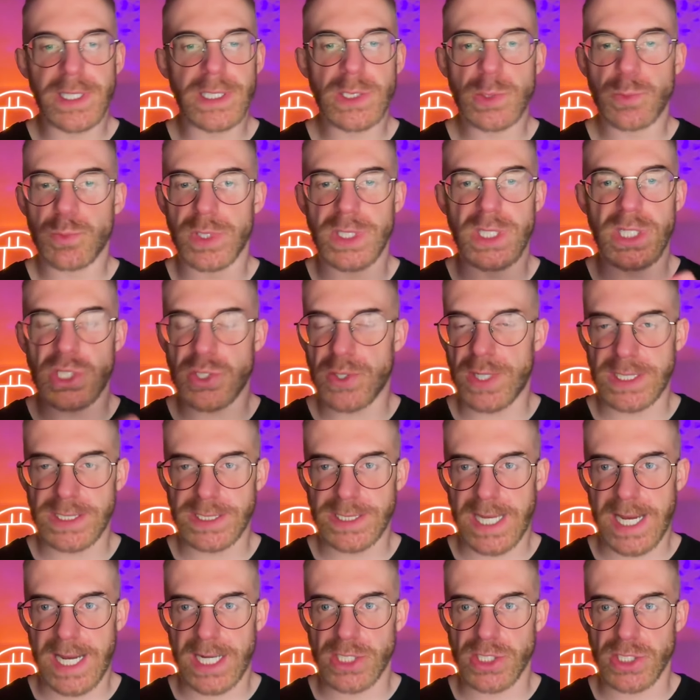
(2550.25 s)
it with
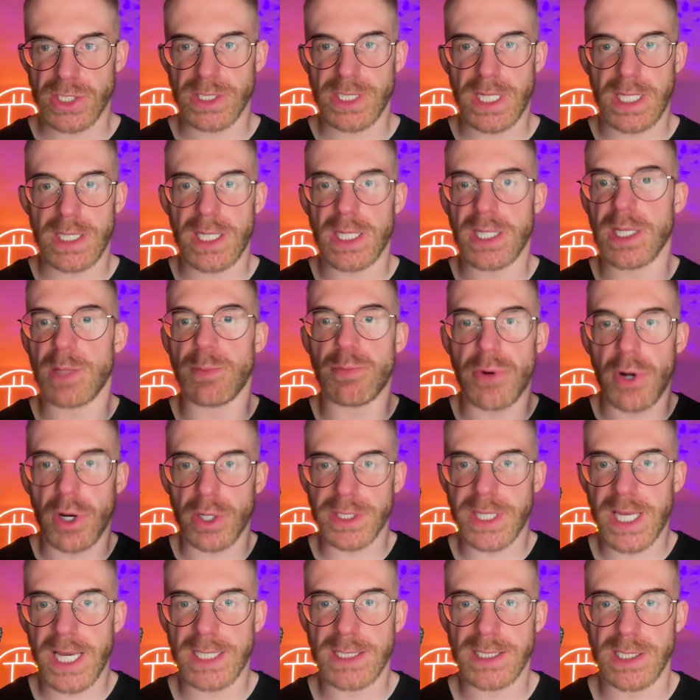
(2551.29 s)
transactions and then they
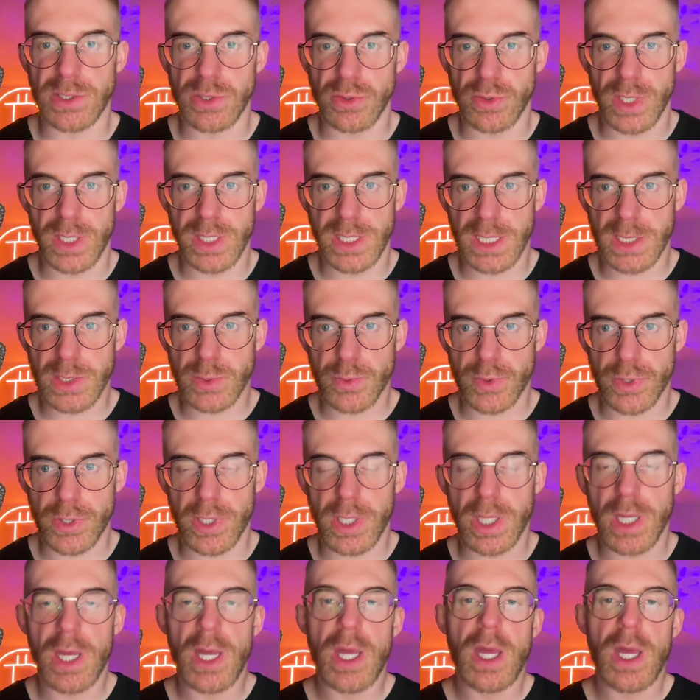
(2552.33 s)
broadcast it to the network.